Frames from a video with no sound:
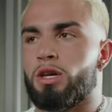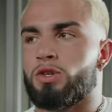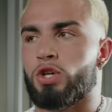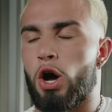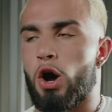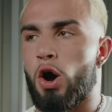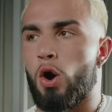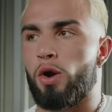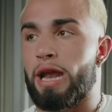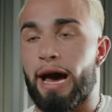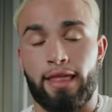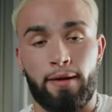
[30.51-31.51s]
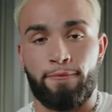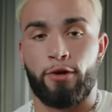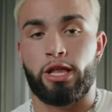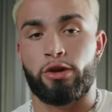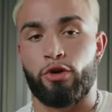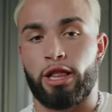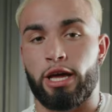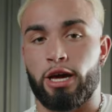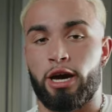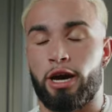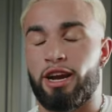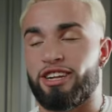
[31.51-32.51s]
So now that I'm feeling really
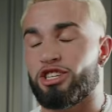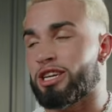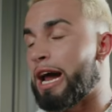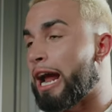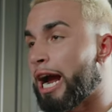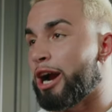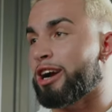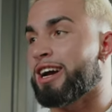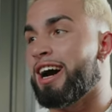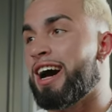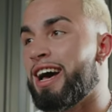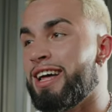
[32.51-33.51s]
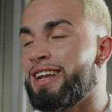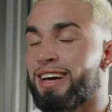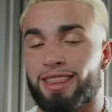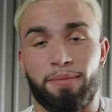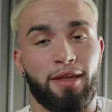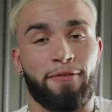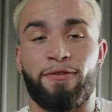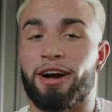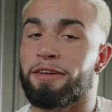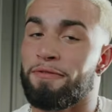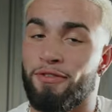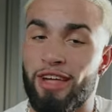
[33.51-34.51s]
good, I just got a haircut, the
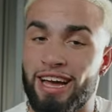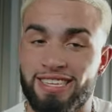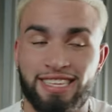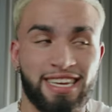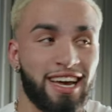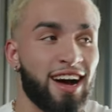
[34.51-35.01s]
motherfucking flex tee